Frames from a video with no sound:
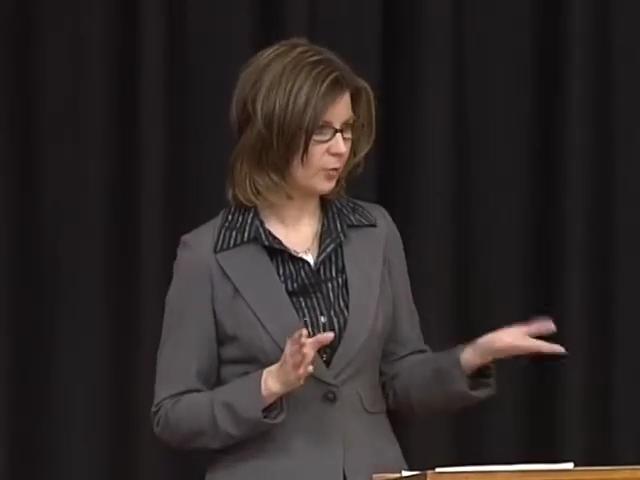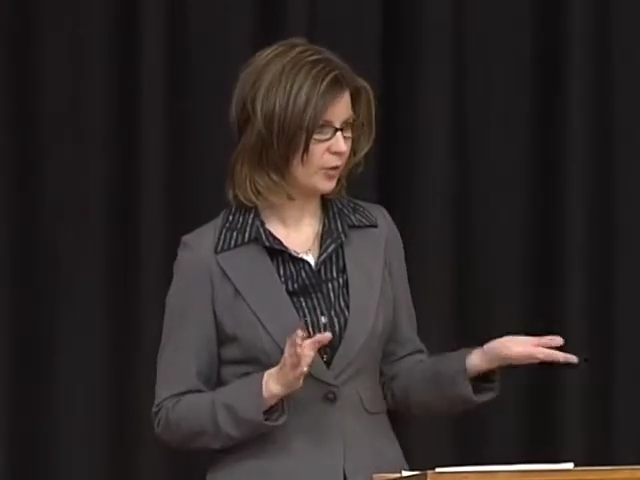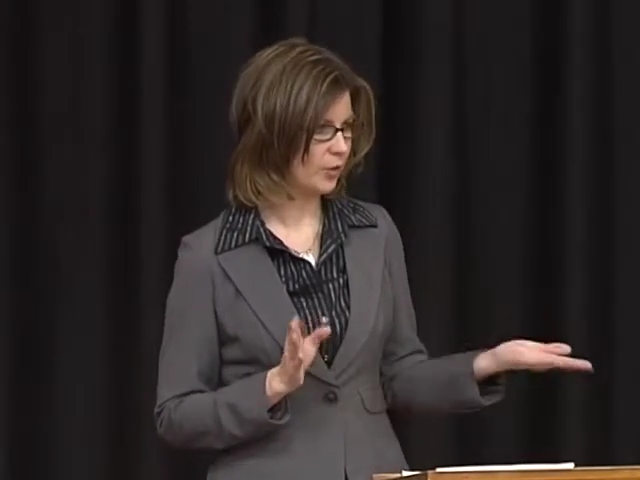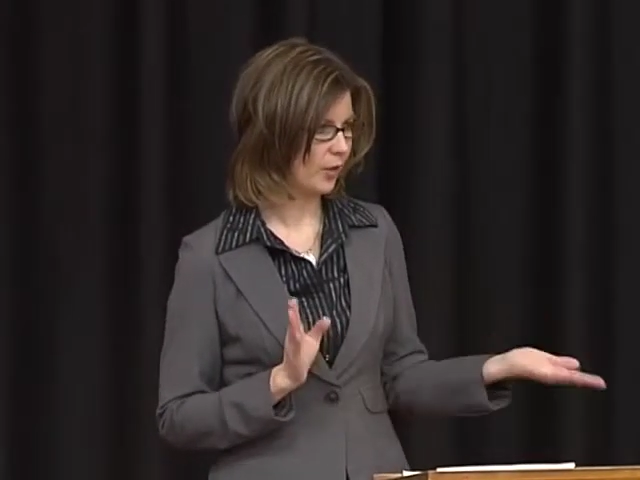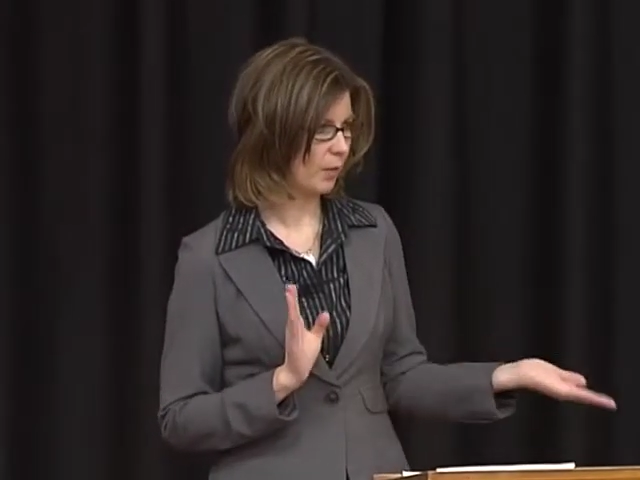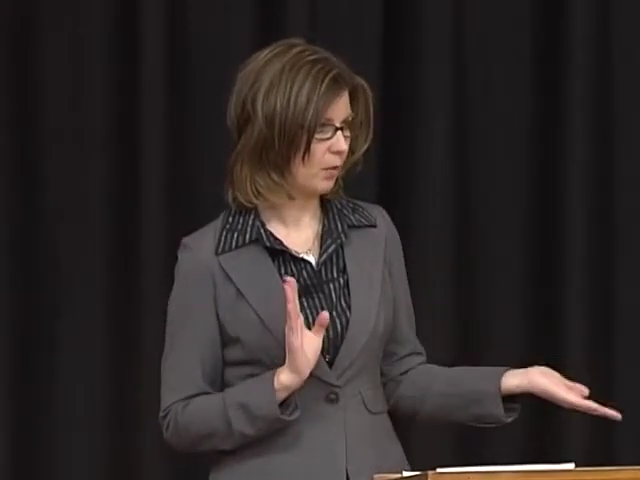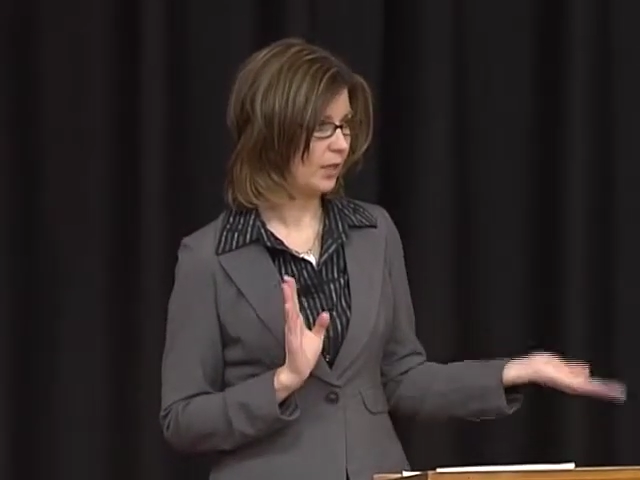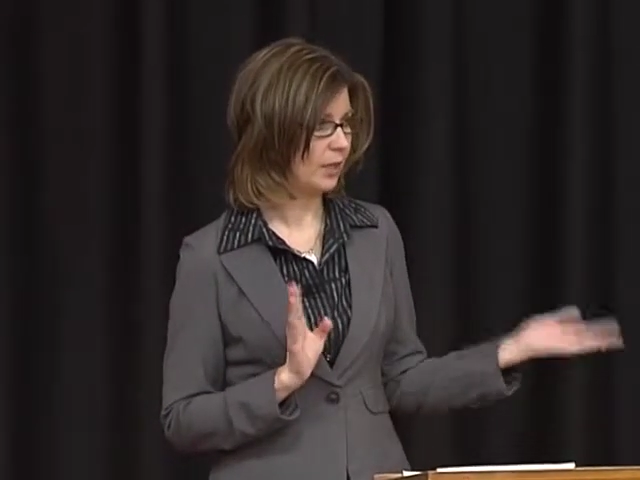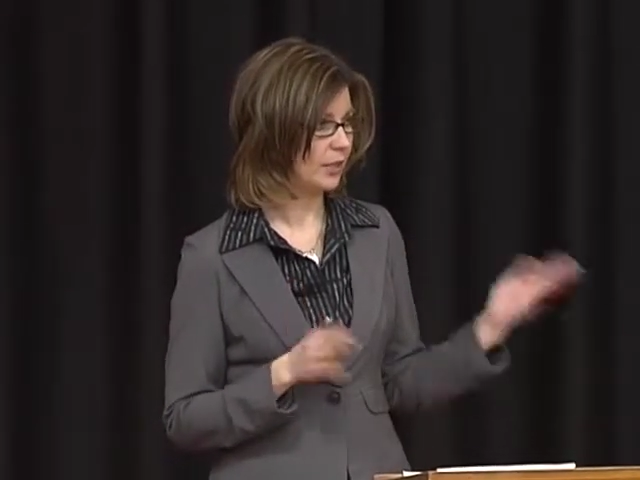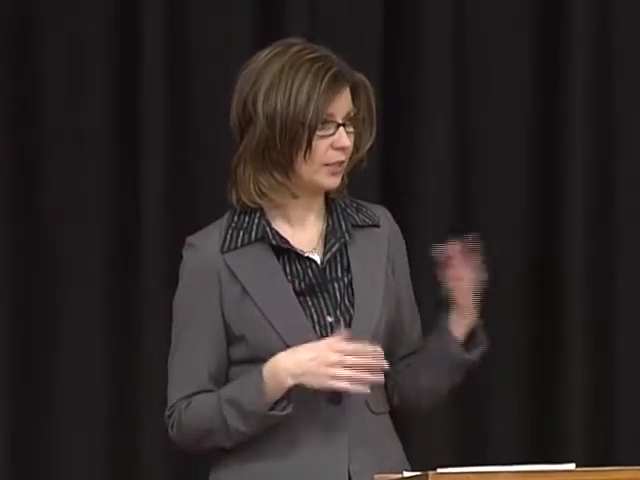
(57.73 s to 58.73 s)
much grant
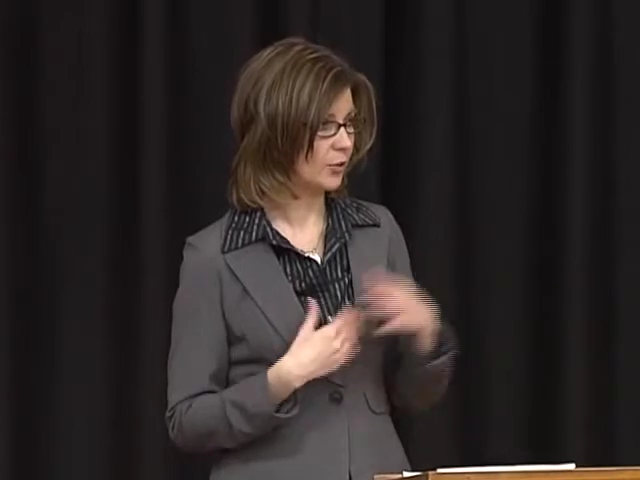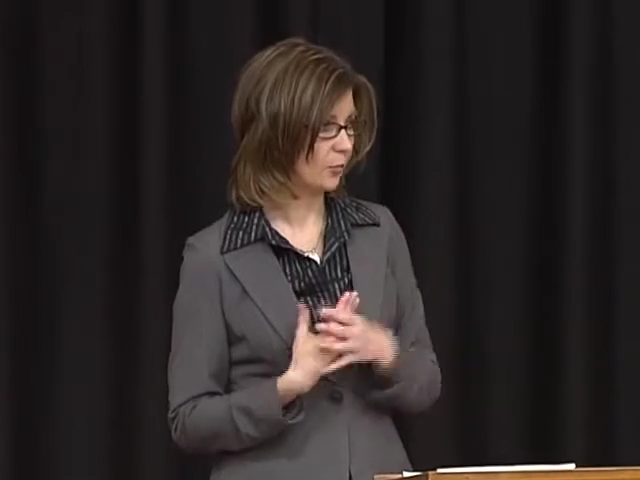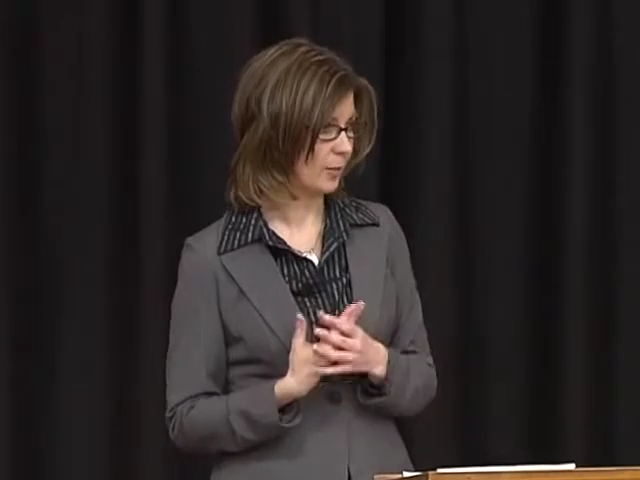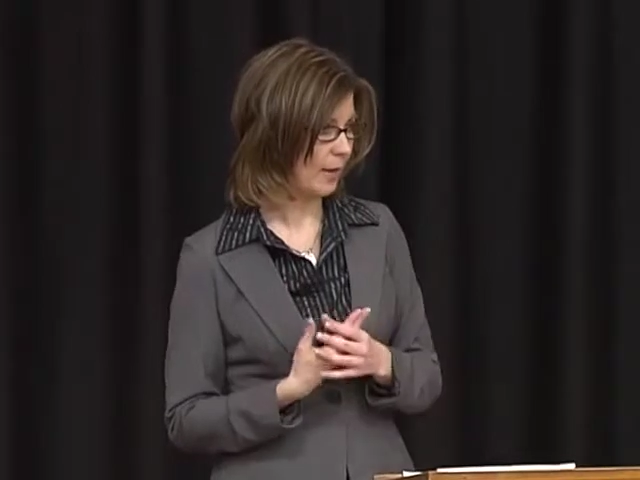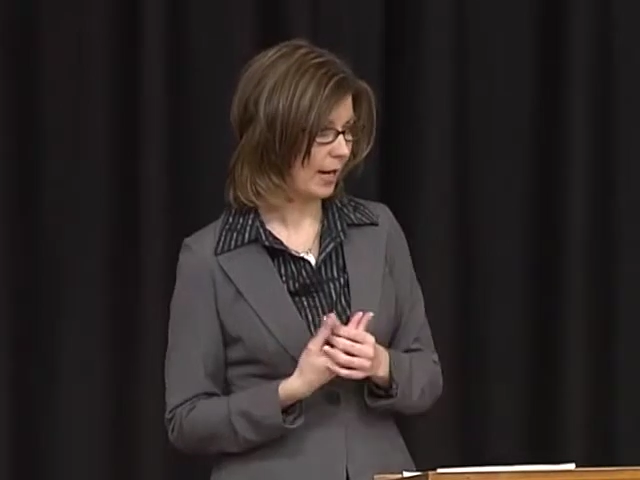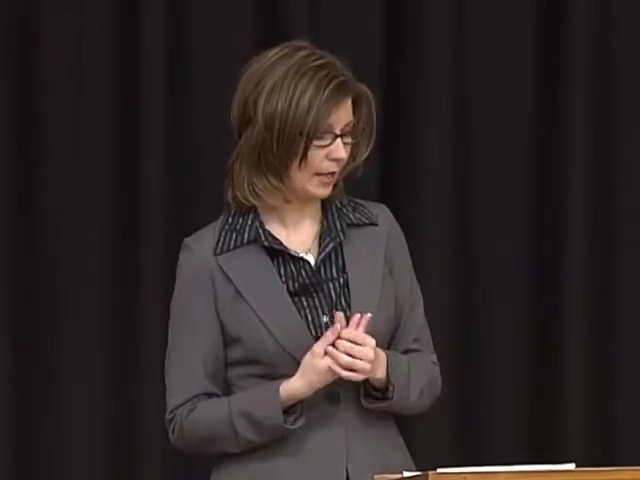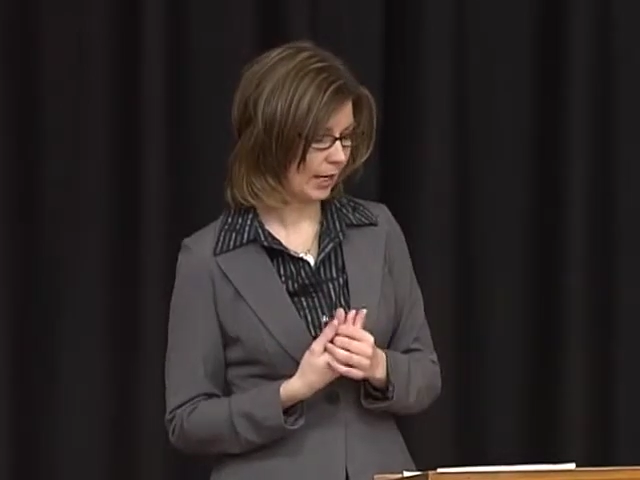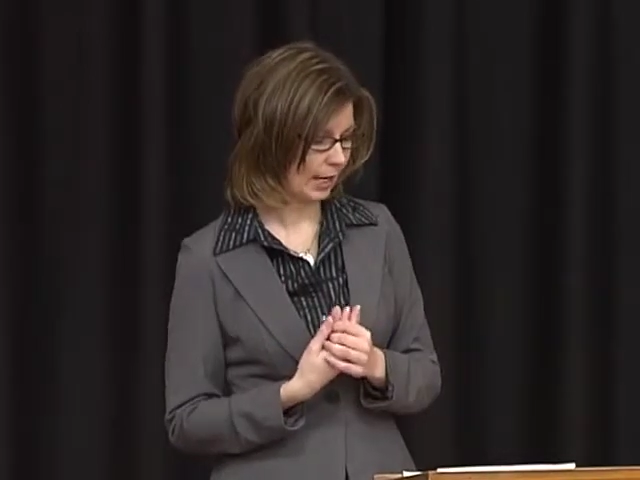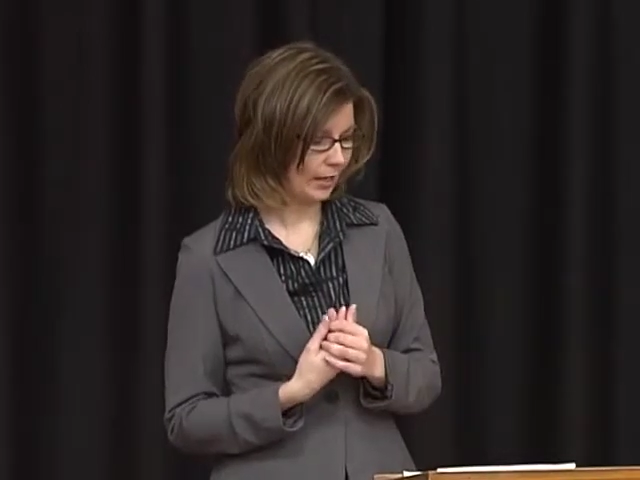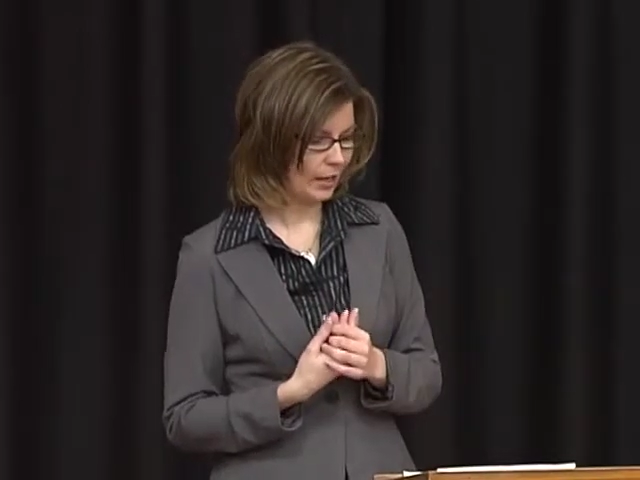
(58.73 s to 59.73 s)
money and needs to repay
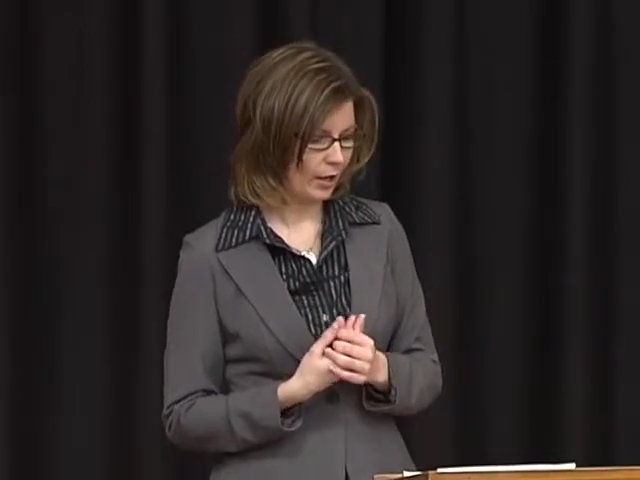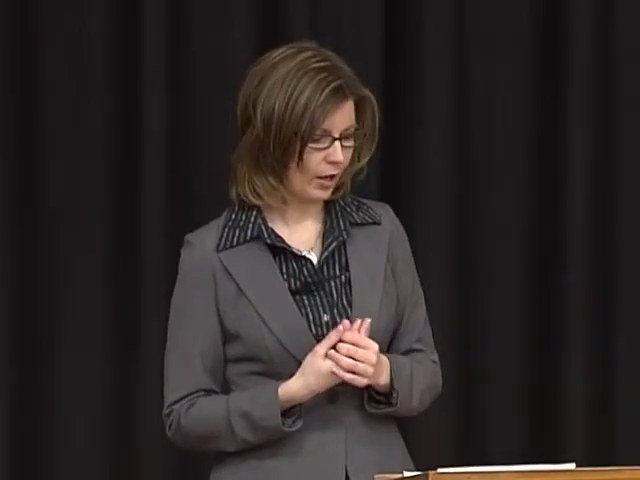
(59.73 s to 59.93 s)
that,